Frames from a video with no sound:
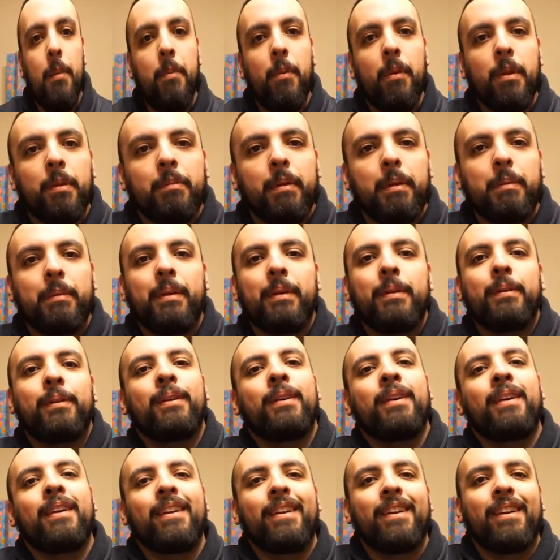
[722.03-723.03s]
Good morning, baby.
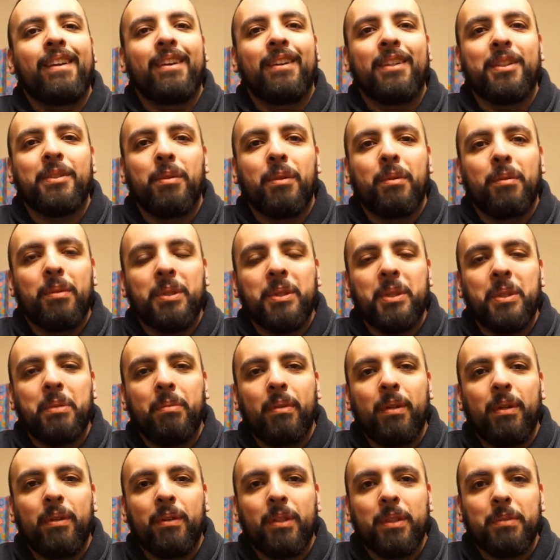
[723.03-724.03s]
I just want to wish
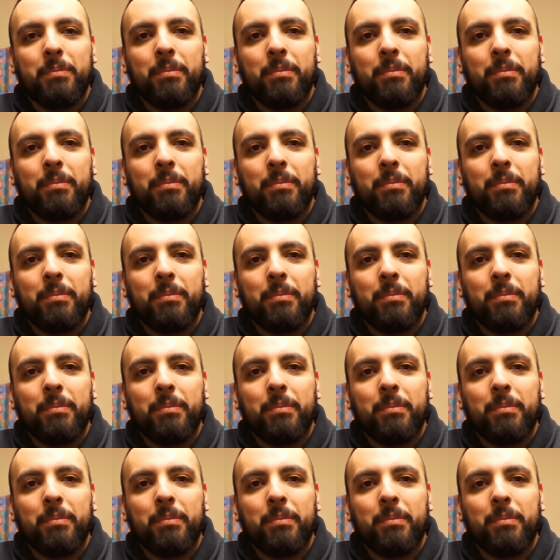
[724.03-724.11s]
you Merry